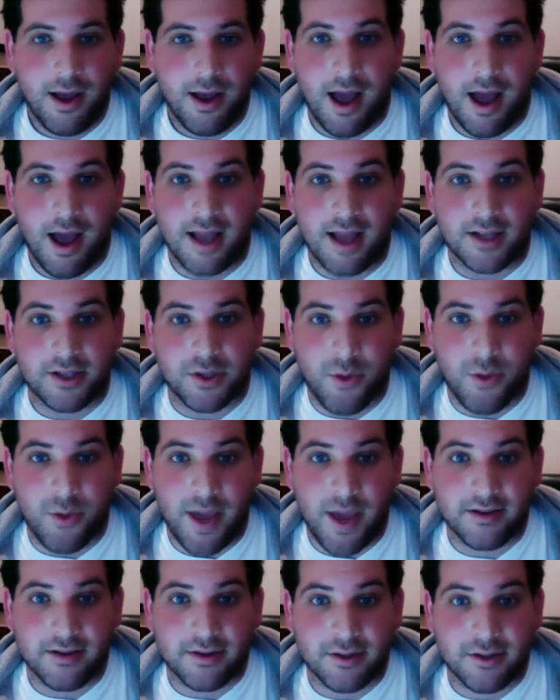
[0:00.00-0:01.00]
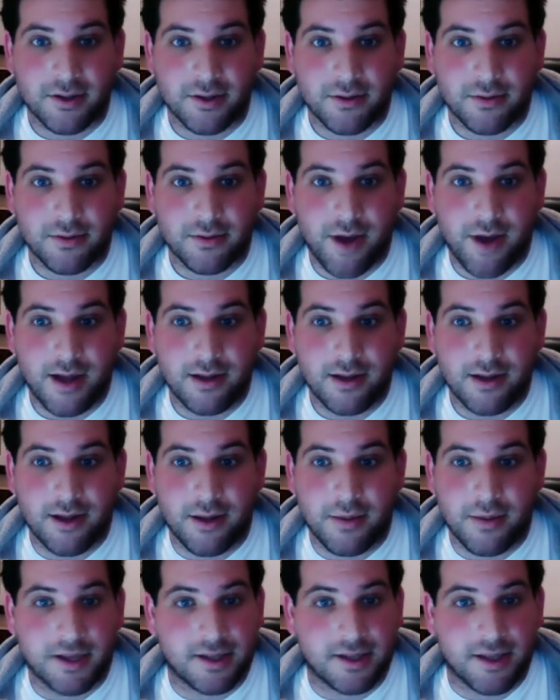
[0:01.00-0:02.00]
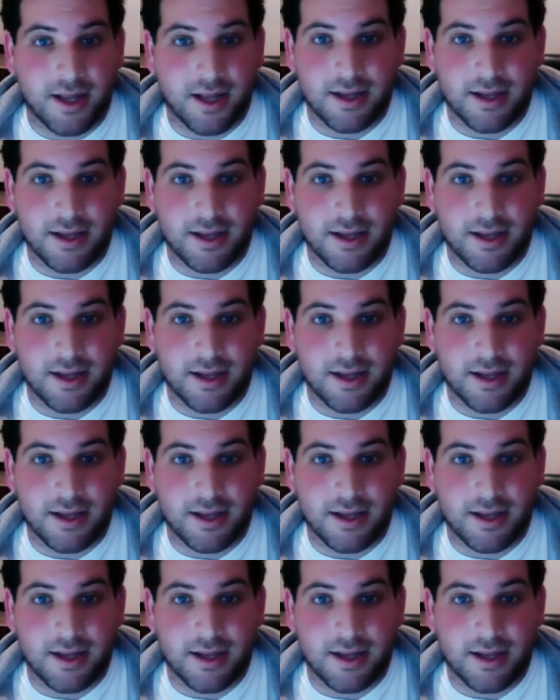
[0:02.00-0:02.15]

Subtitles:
It's the wings, right? I mean, it's not